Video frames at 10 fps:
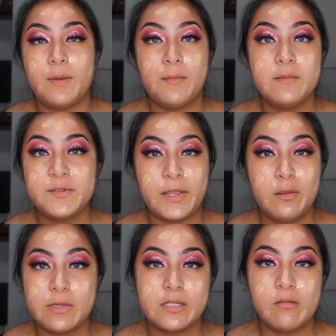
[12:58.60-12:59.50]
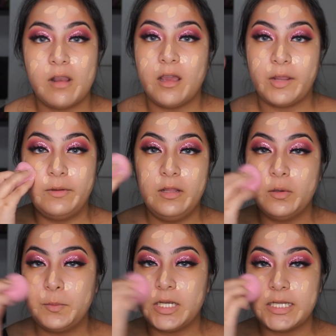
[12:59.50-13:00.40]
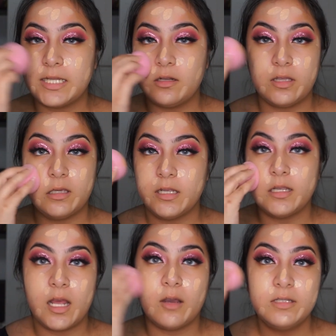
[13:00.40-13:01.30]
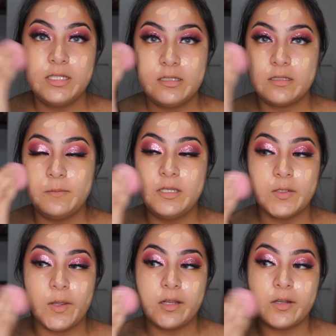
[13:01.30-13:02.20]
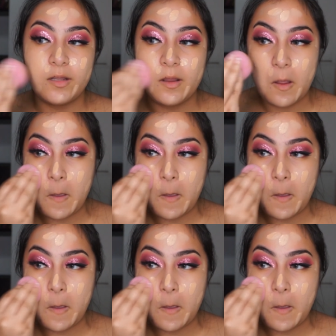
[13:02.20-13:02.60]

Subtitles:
my mom's vacuum is so loud. I really hope you guys cannot hear it. I will just be so angry.